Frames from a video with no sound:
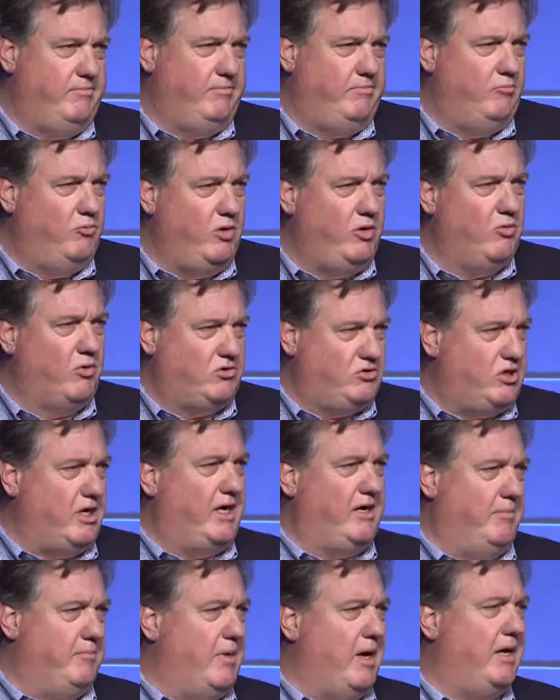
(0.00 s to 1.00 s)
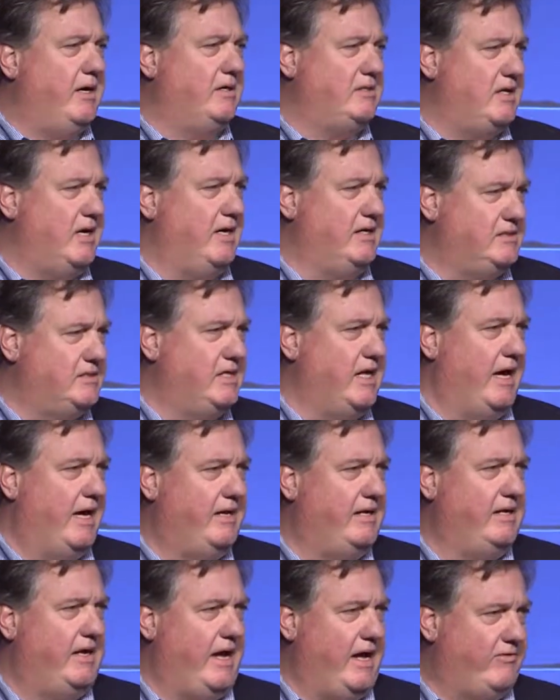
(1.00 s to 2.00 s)
We were trying to monetize that,
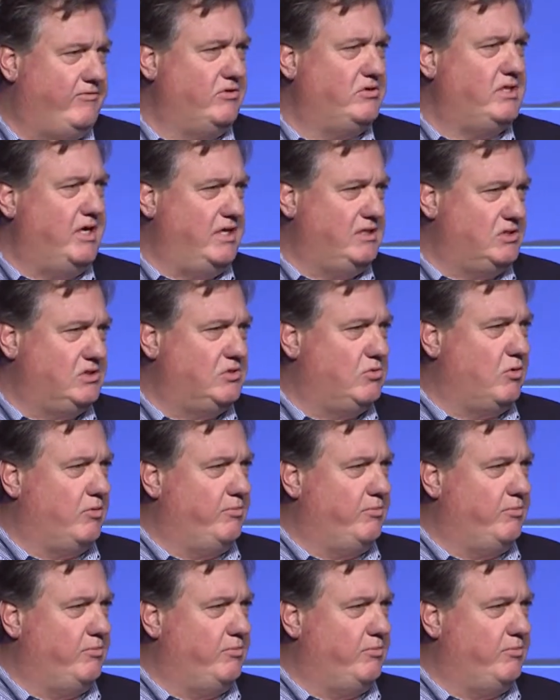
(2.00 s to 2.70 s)
and advertisers were